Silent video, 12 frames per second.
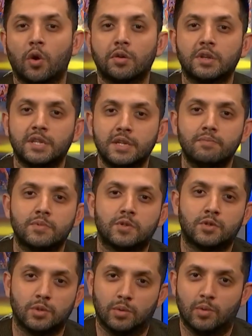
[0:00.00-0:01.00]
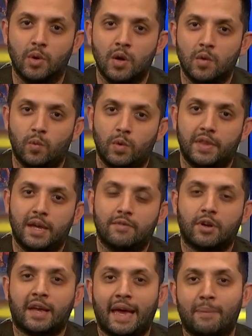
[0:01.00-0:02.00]
What do teams do when they
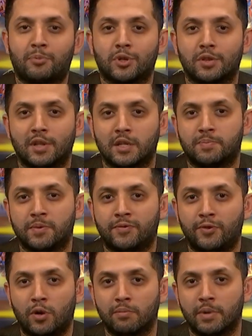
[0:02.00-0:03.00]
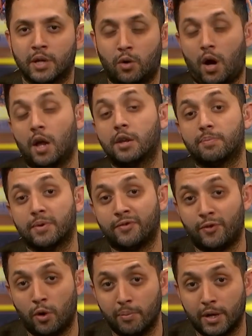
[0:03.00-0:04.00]
have a captain that's performing or
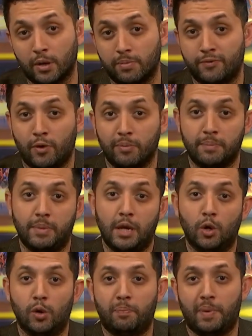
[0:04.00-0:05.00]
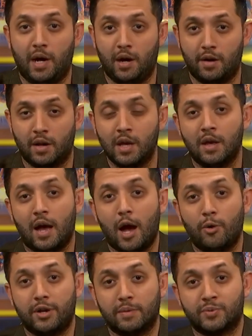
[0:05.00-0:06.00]
underperforming or performing below par?
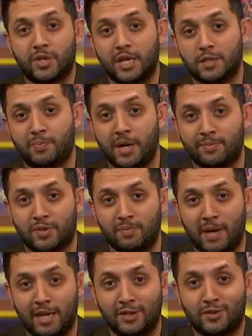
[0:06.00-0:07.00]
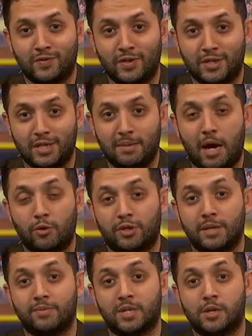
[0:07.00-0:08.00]
How it upsets perhaps the balance of the team,
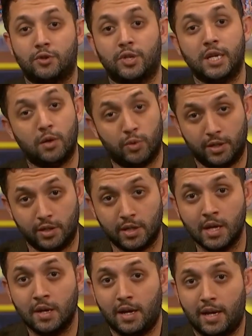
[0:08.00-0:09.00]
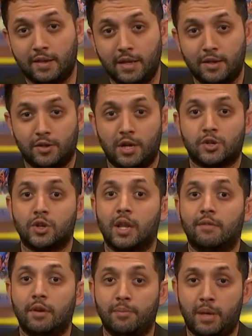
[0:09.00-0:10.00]
how teams tend to deal with it at the
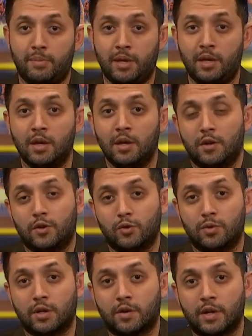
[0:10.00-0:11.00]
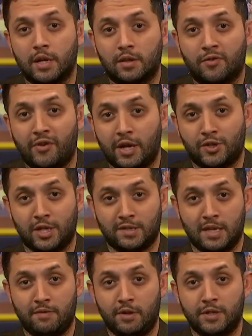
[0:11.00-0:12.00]
international level and maybe to a degree at the
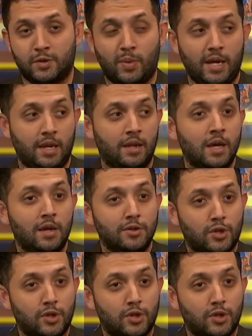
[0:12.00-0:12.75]
franchise level as well.